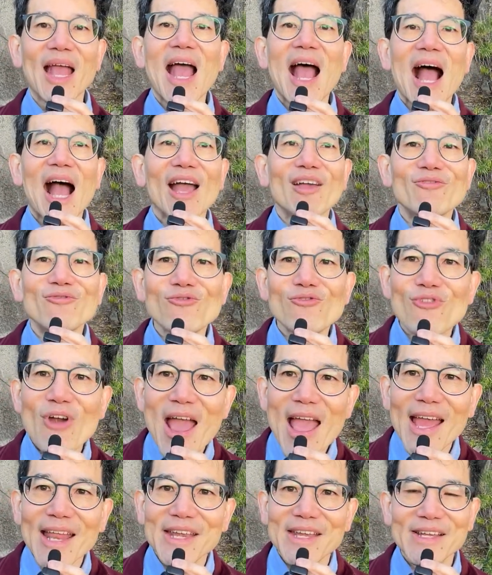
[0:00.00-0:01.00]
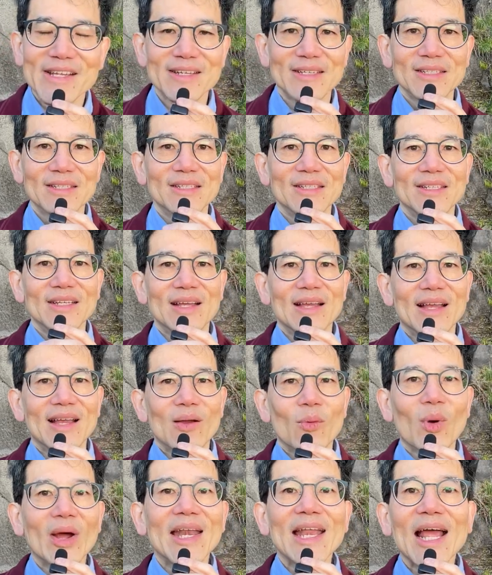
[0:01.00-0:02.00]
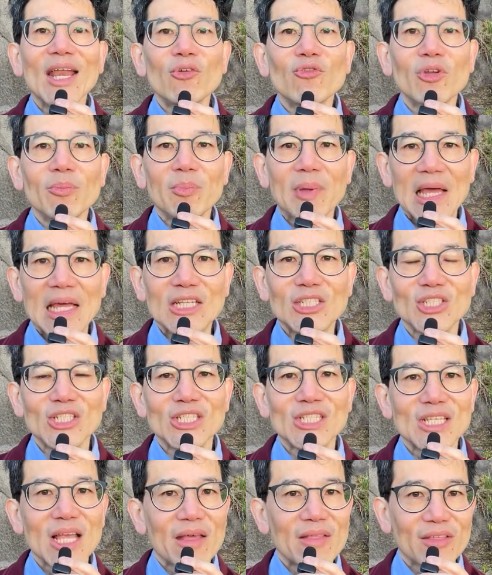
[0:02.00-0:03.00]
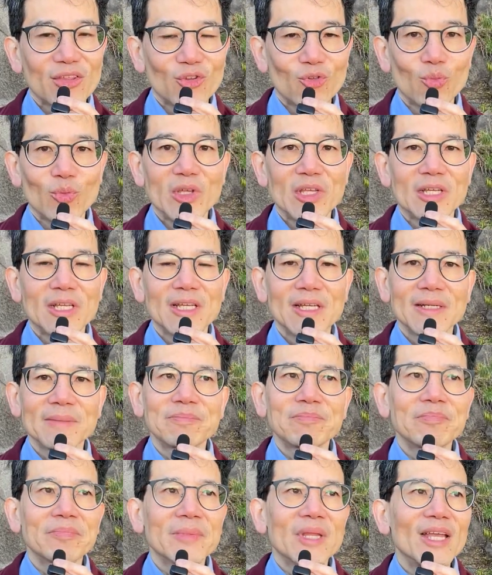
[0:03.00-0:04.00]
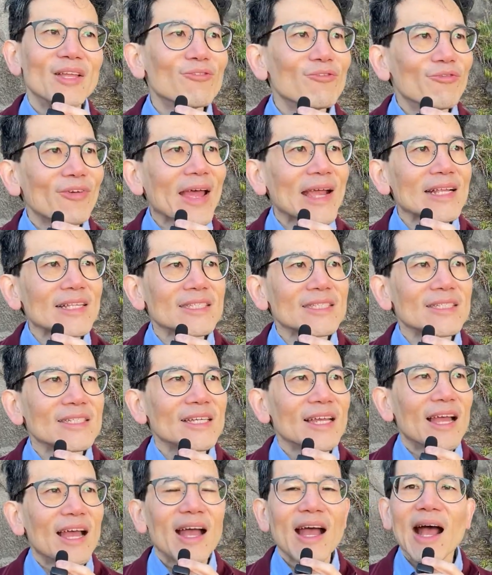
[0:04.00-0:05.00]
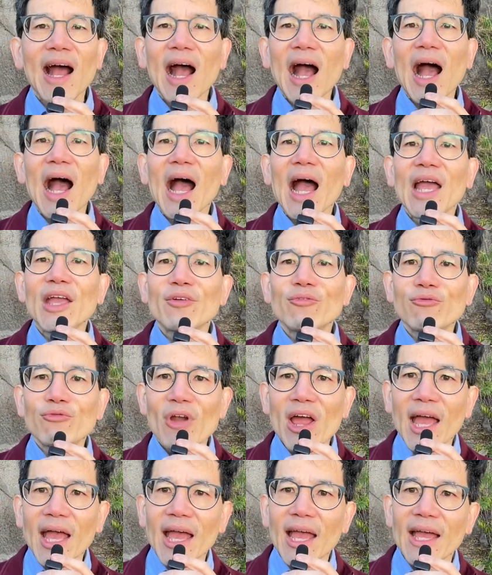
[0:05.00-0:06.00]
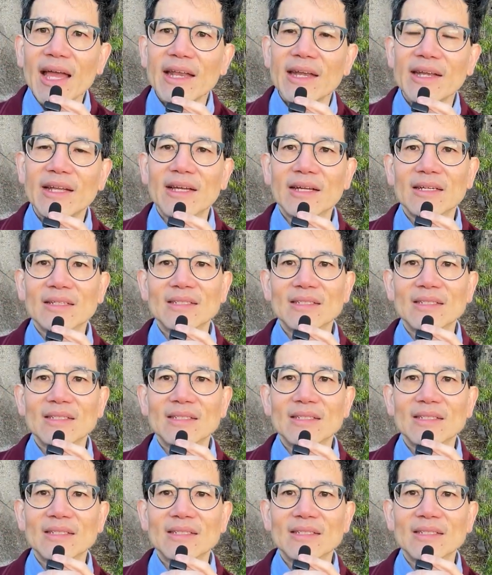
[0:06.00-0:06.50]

I've read 100 pages this week. In fact, I read